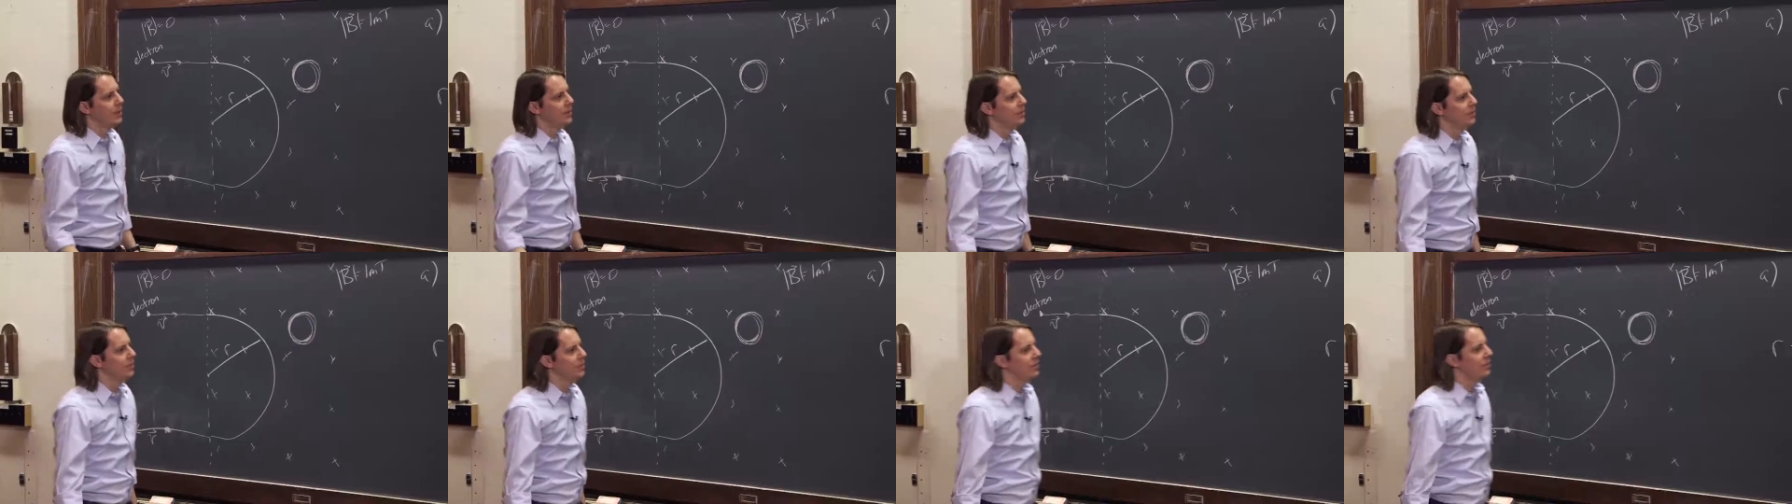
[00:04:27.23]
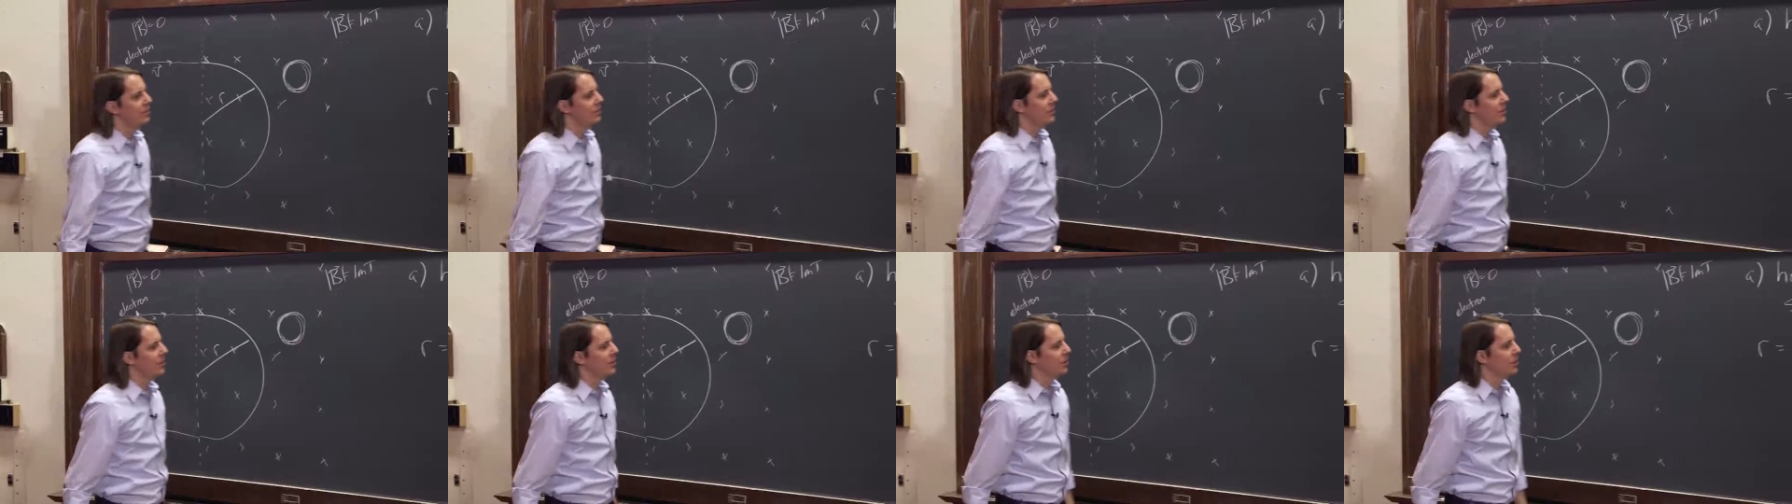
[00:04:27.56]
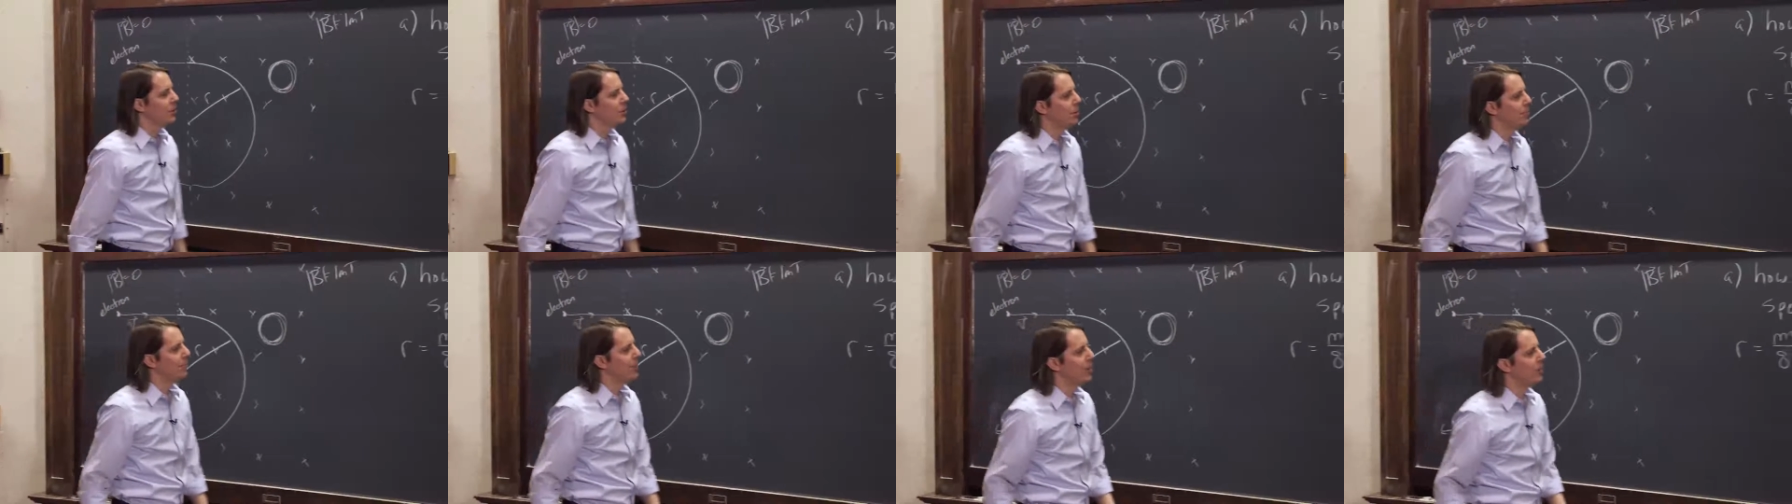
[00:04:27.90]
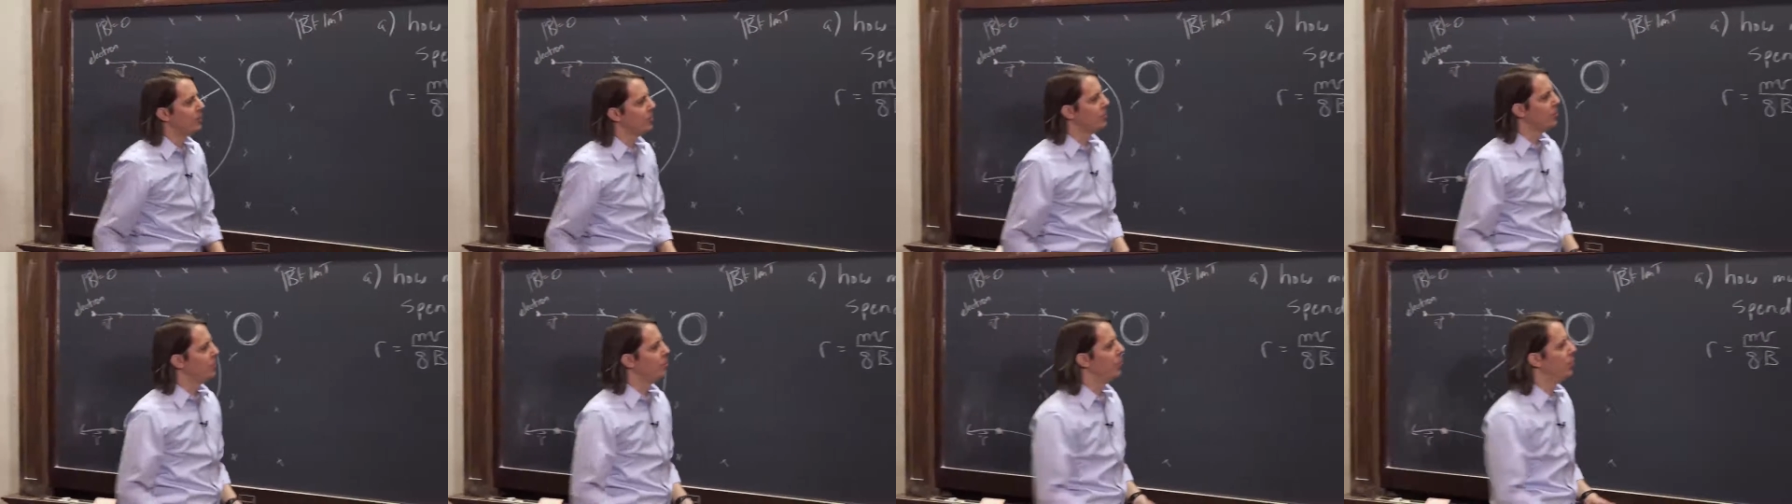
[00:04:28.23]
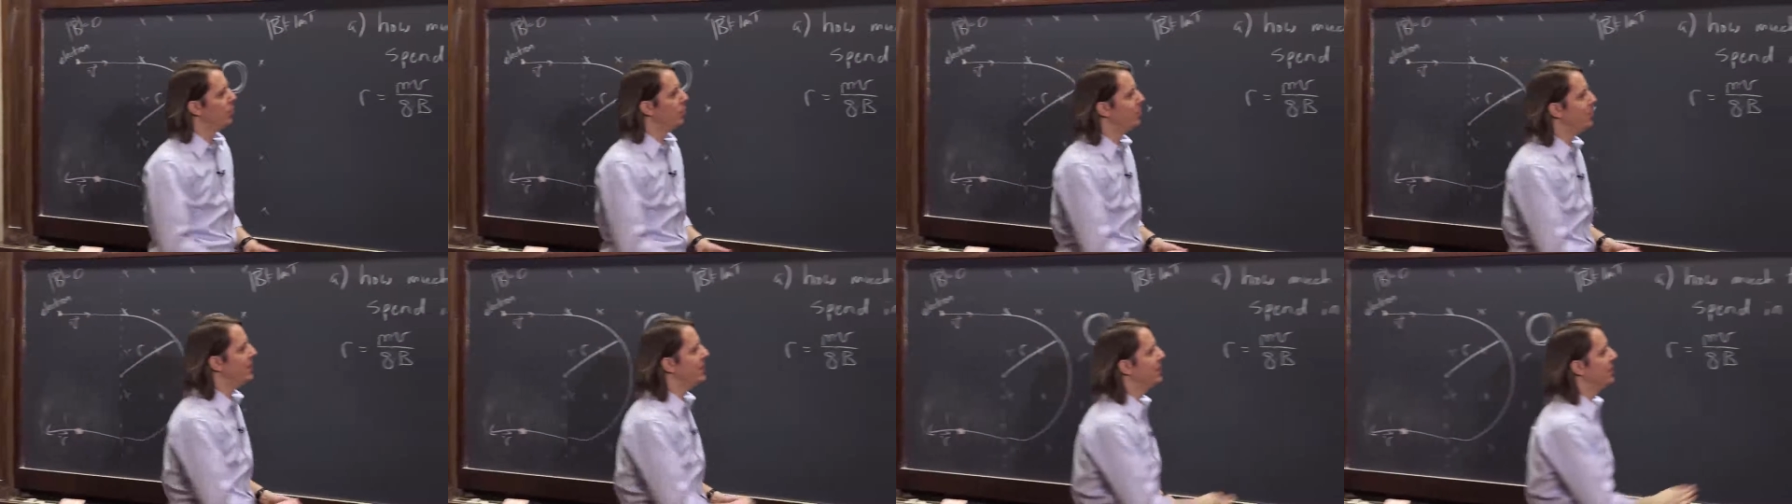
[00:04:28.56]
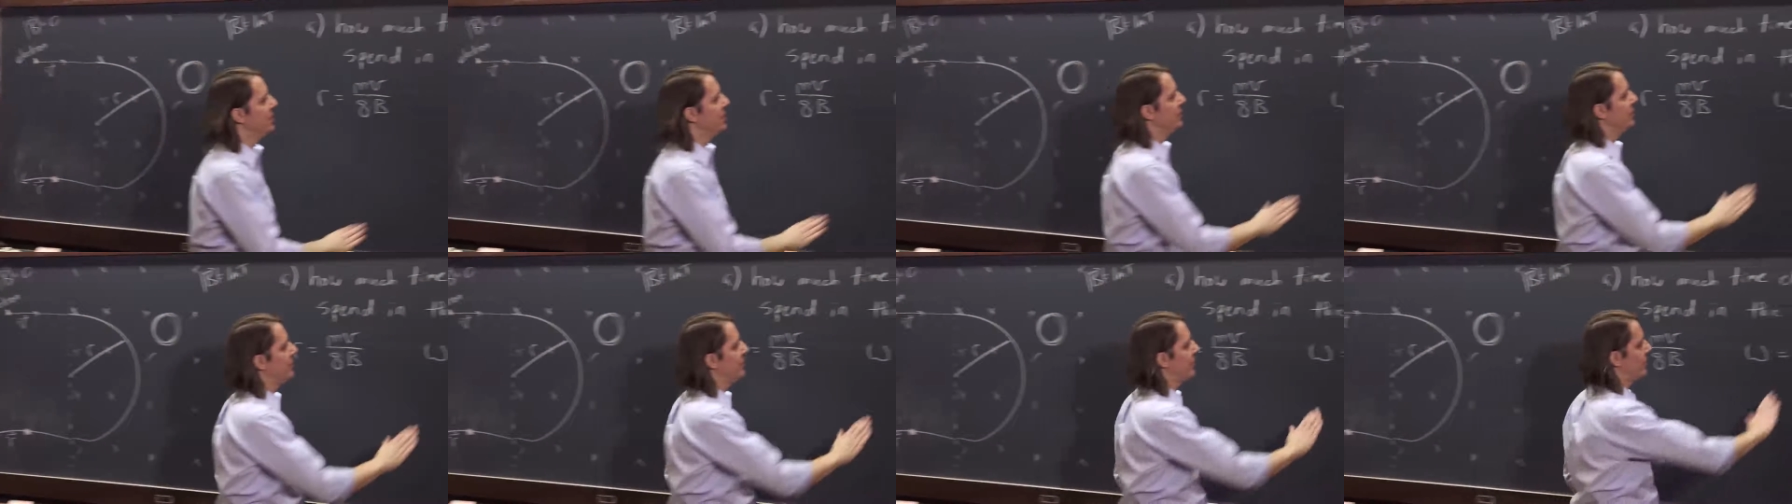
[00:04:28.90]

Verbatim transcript: So let's think about what omega is.